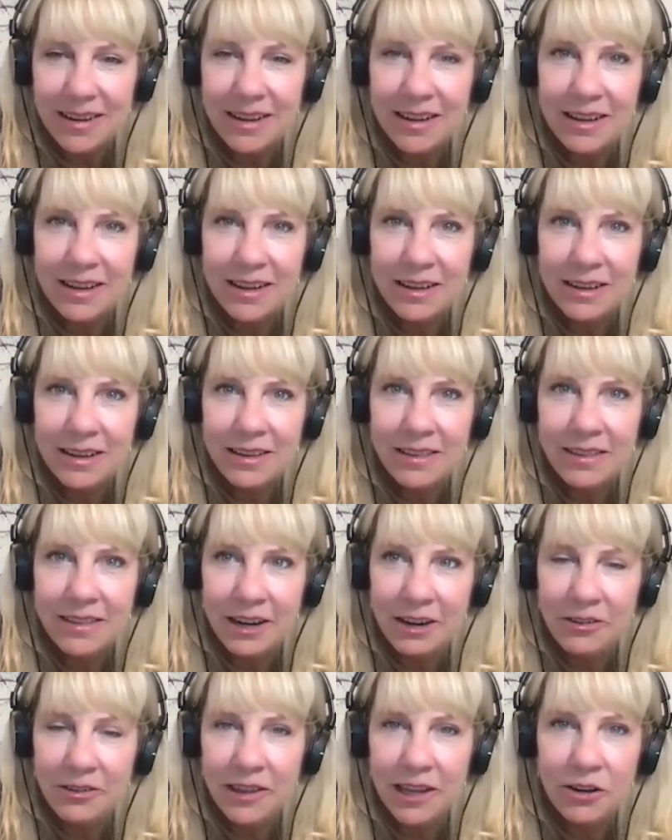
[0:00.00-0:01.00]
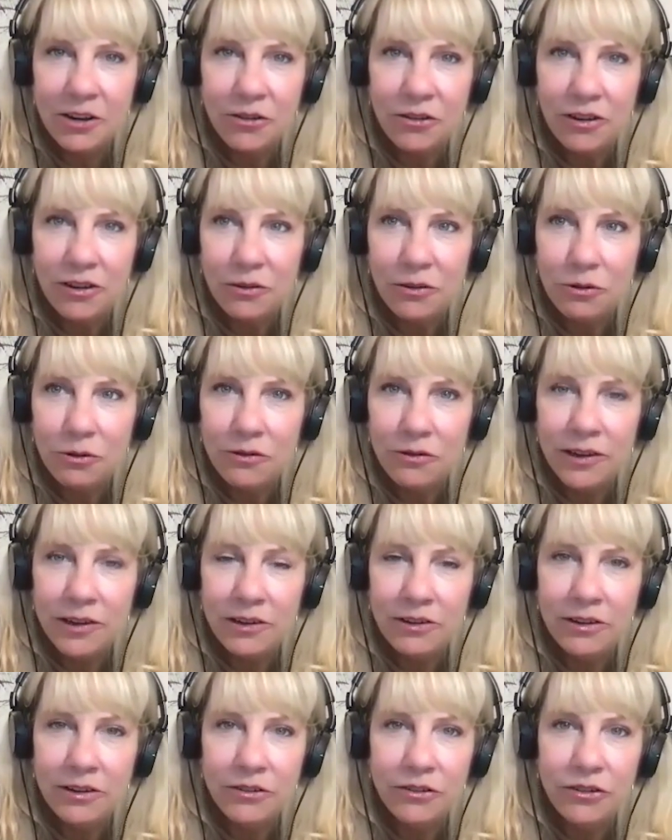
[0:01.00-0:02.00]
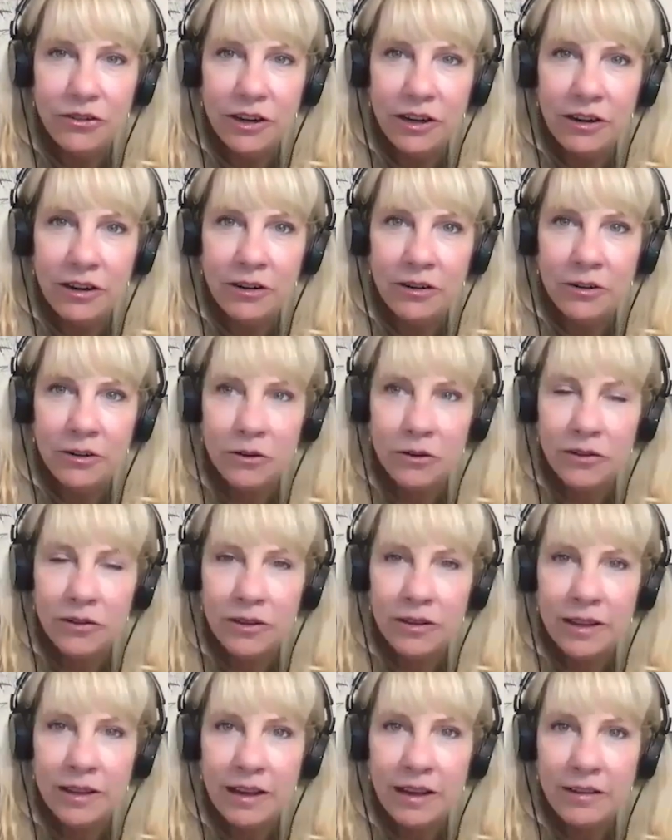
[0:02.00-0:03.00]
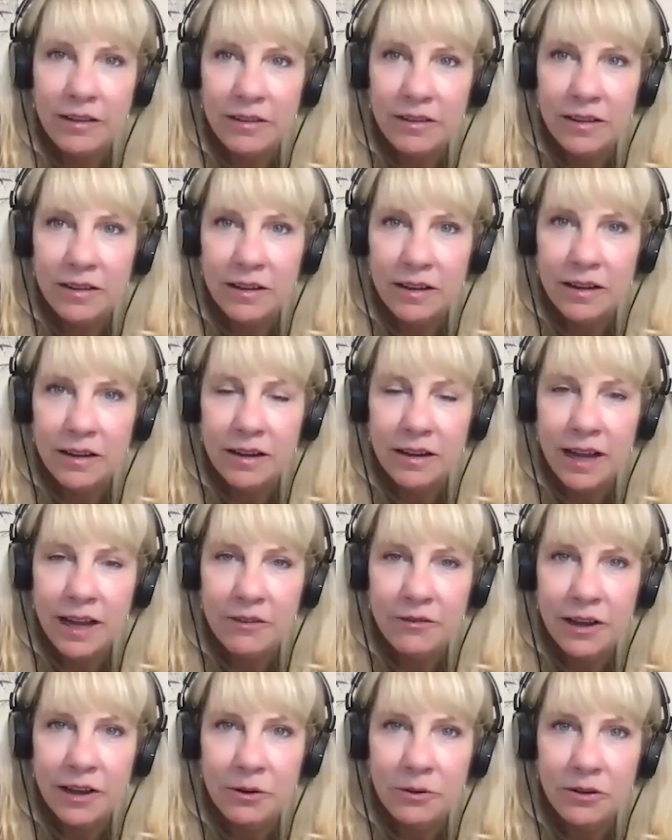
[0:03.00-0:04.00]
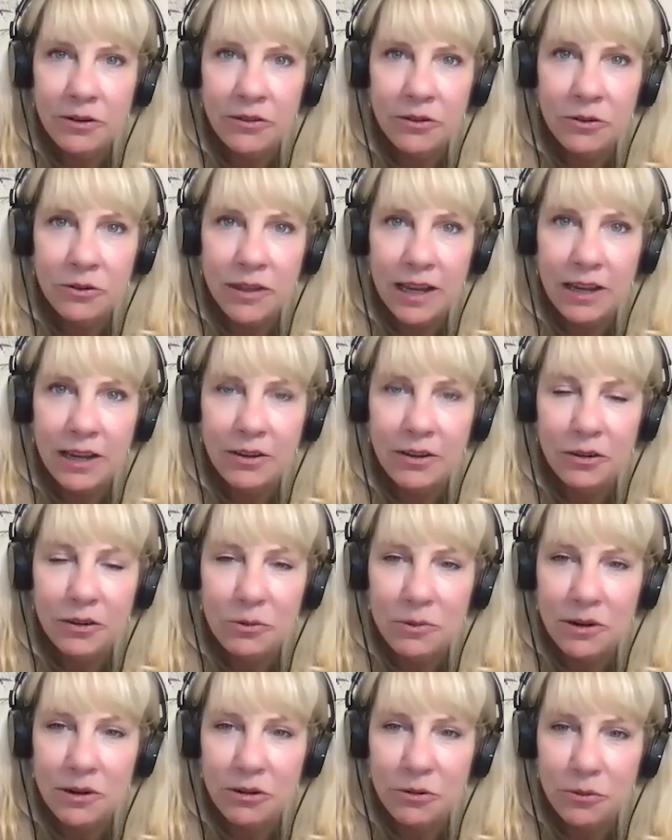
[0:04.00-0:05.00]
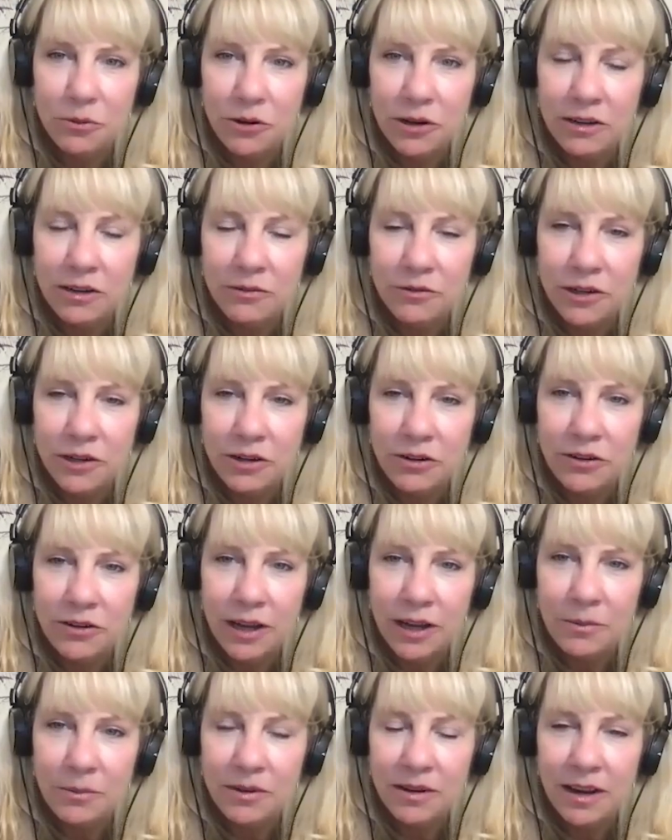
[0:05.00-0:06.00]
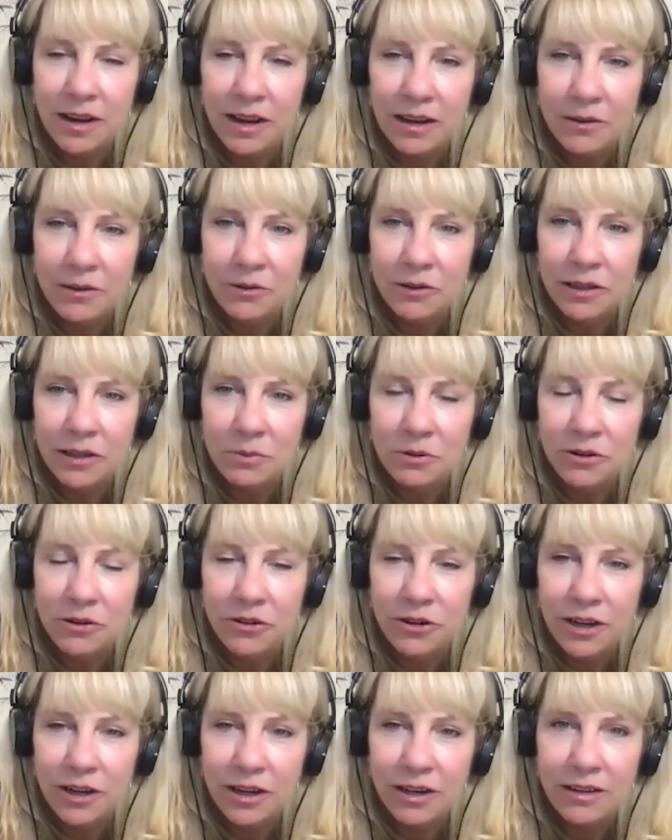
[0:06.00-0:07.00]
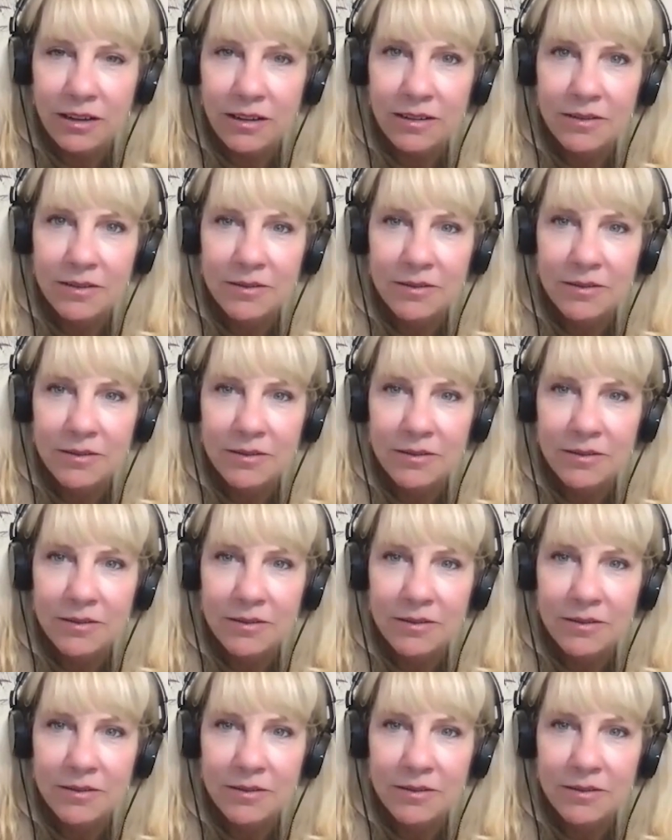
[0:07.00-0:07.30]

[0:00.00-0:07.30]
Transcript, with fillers: uh, mm-hmm. there that you just revealed and shared over the last uh, half hour. So thank you so much, Maria, for your time today. I really appreciate it.